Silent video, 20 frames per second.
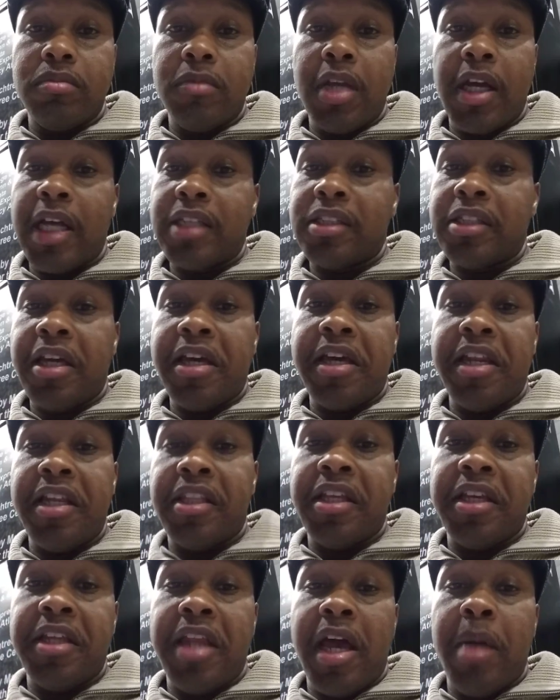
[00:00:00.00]
Like I said,
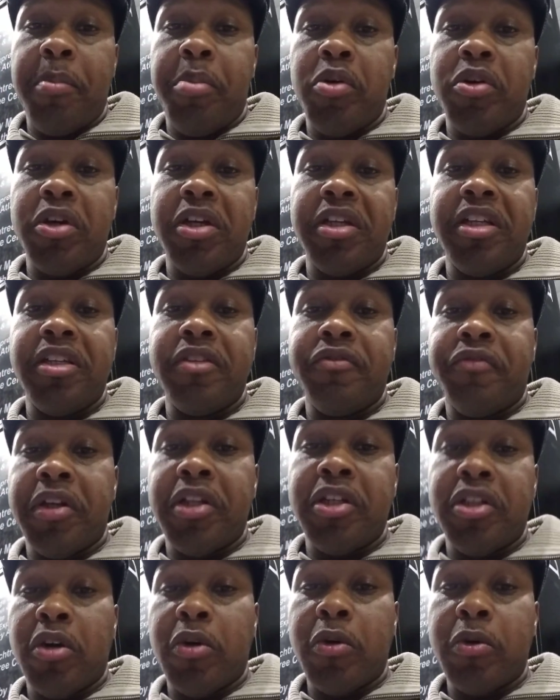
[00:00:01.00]
anything I put in these
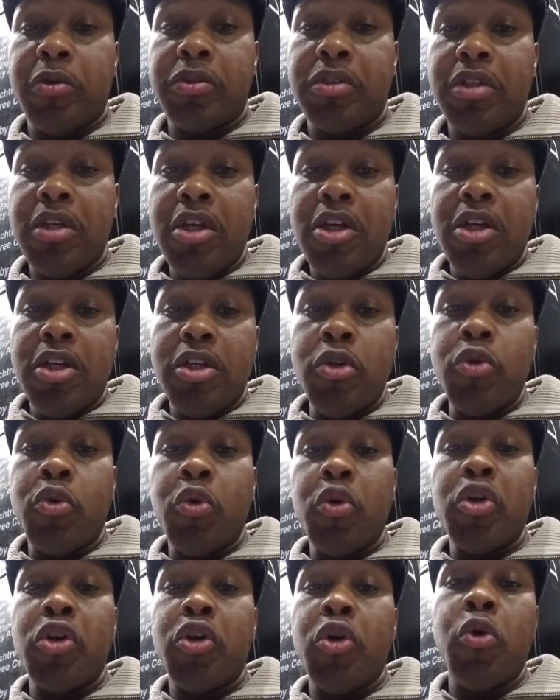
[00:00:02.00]
videos, you
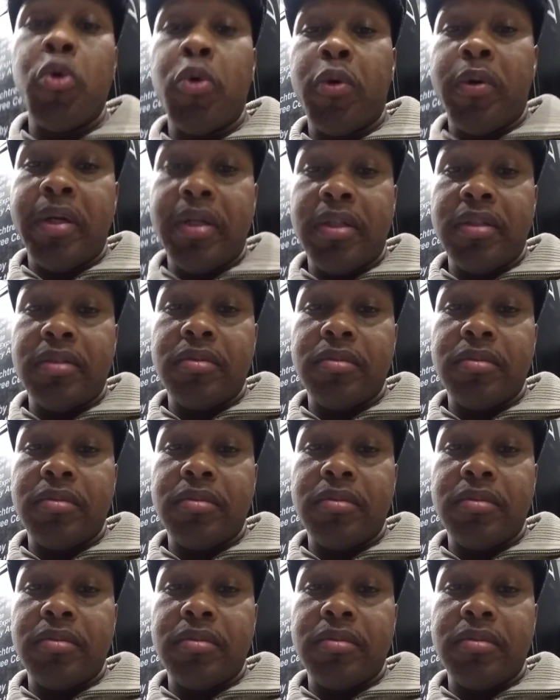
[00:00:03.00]
can Google it.